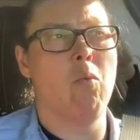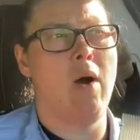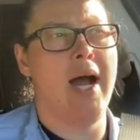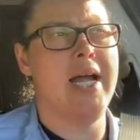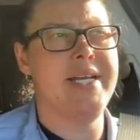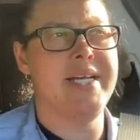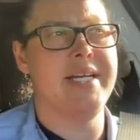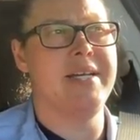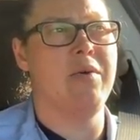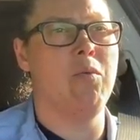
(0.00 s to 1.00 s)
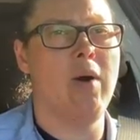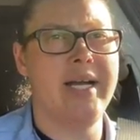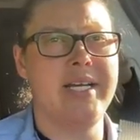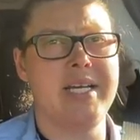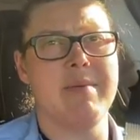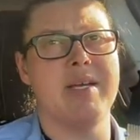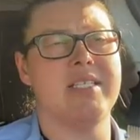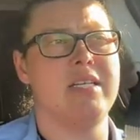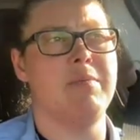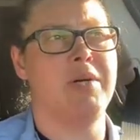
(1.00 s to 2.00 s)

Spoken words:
Why did EMS end up